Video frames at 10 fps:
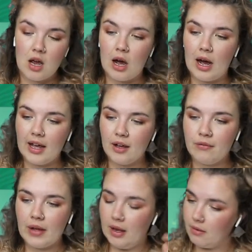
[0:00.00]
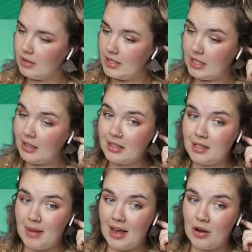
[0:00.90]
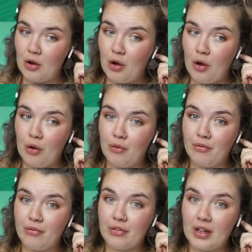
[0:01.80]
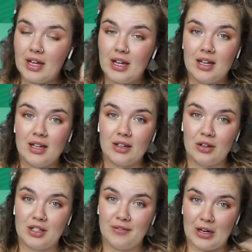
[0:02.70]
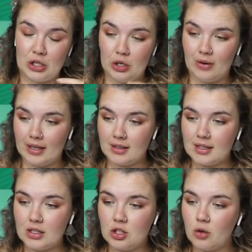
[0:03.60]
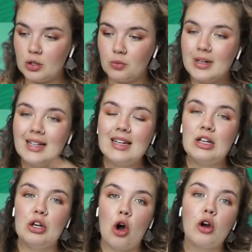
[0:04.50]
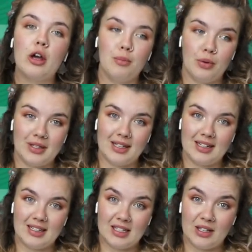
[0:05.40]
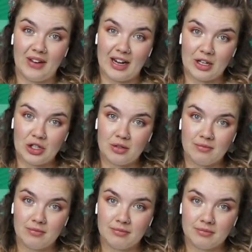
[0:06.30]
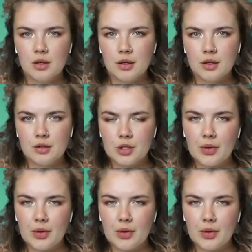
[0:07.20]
I have a ridiculous amount of conservation credits, so it's really not going to put us at a disadvantage. So I